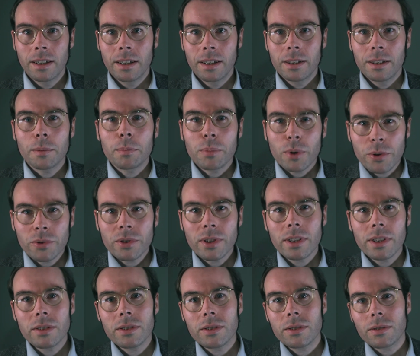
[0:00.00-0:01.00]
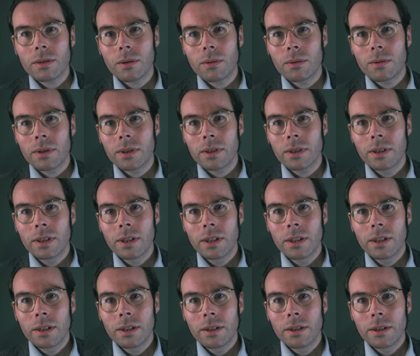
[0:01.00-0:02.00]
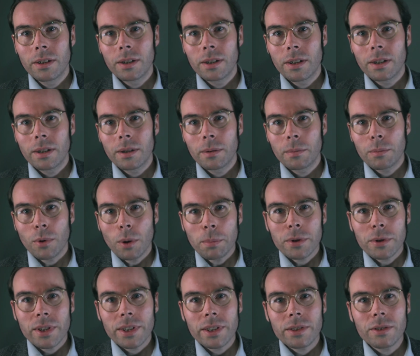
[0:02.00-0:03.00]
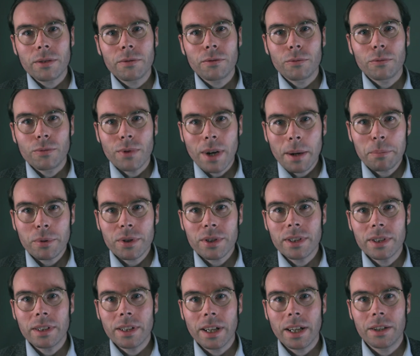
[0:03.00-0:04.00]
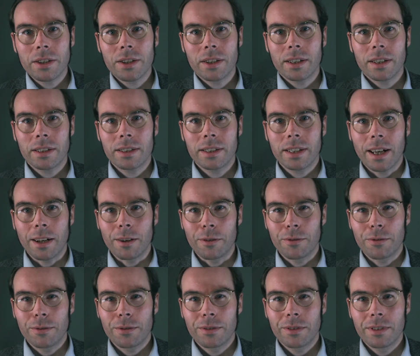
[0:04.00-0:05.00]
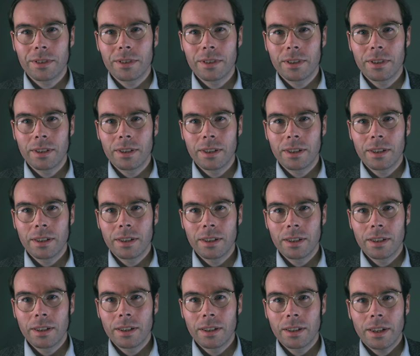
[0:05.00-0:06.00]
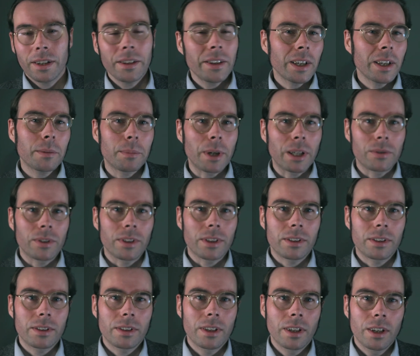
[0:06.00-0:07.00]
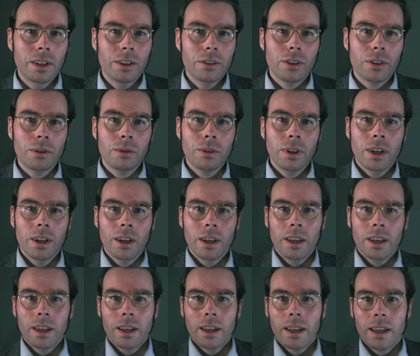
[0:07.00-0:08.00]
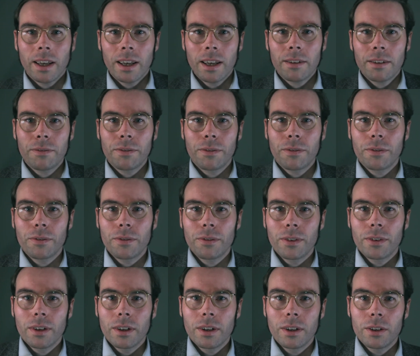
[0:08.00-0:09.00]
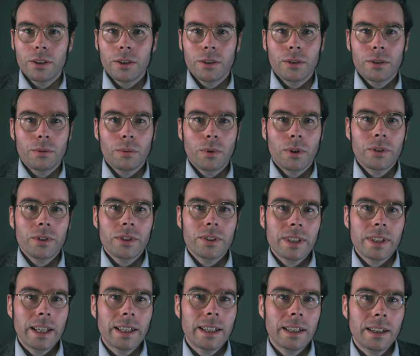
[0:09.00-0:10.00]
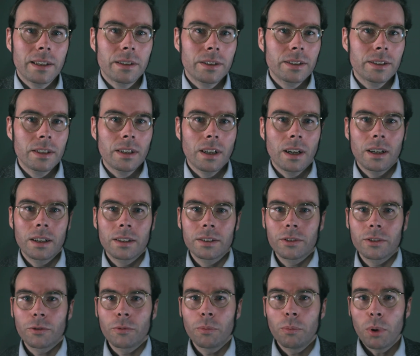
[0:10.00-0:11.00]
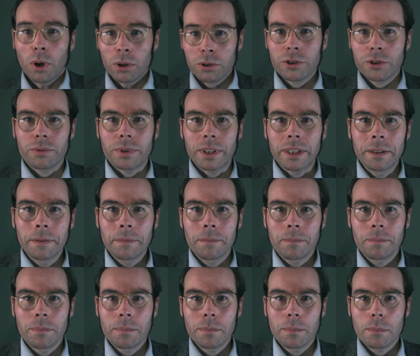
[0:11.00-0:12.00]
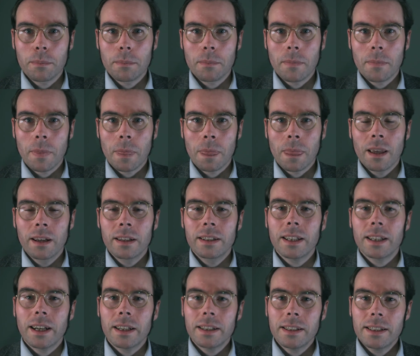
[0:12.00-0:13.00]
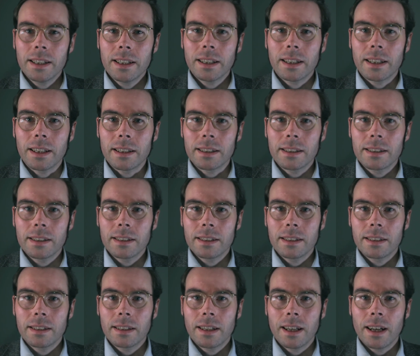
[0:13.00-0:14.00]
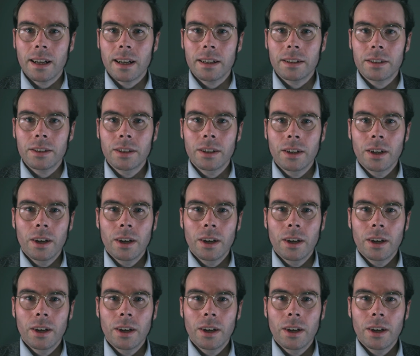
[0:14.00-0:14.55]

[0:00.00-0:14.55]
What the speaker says: the process or properties of representation itself. And think about this. So if you want to say that there is an art of pottery, the idea is that